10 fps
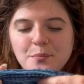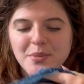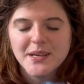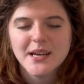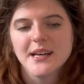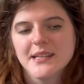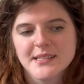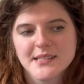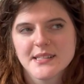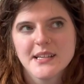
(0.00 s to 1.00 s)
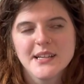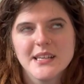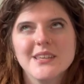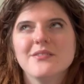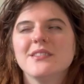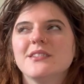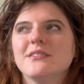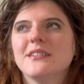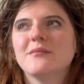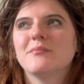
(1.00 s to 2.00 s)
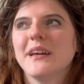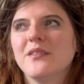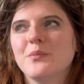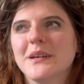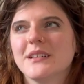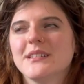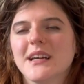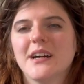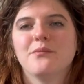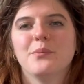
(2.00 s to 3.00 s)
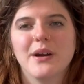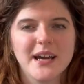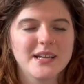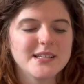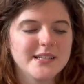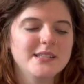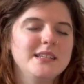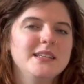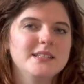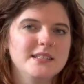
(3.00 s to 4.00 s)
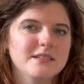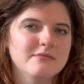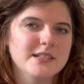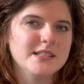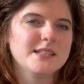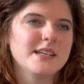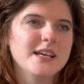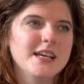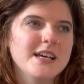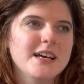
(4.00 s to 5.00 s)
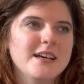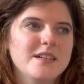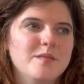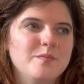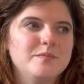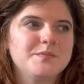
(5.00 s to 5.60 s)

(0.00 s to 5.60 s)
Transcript: because even though it might have been good to have practice on the easier ones, I